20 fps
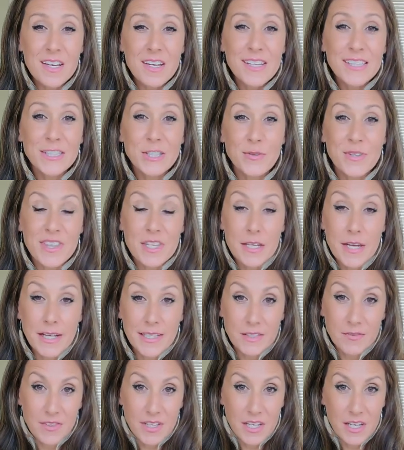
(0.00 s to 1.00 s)
So in the
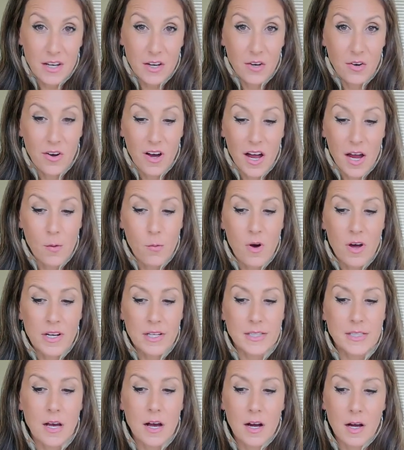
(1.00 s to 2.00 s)
next video, I
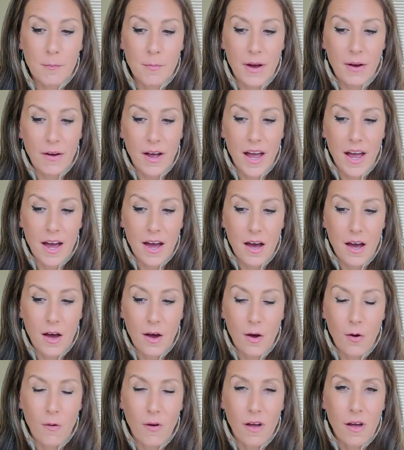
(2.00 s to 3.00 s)
want to talk about
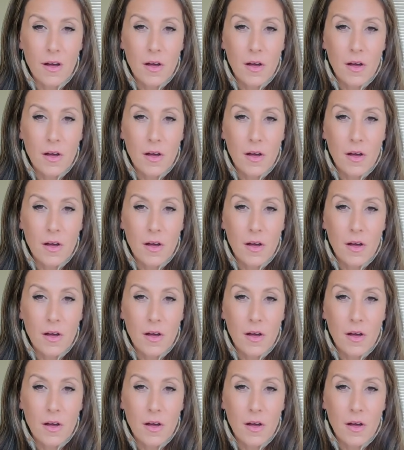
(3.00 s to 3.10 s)
how